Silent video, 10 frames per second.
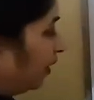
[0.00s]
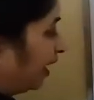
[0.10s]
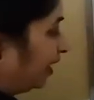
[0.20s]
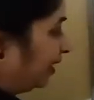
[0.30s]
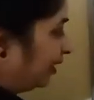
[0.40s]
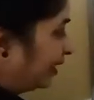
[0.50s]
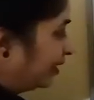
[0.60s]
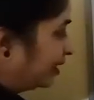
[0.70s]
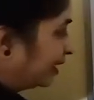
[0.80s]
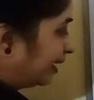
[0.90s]
When there
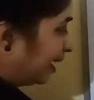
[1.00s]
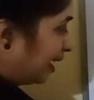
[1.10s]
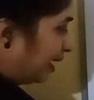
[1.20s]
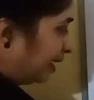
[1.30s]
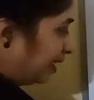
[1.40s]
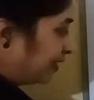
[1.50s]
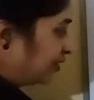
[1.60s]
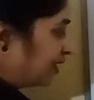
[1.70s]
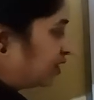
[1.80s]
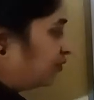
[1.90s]
is an
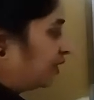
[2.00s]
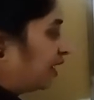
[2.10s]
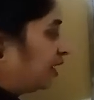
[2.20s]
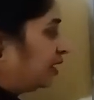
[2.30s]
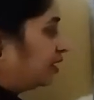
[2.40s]
unstressed word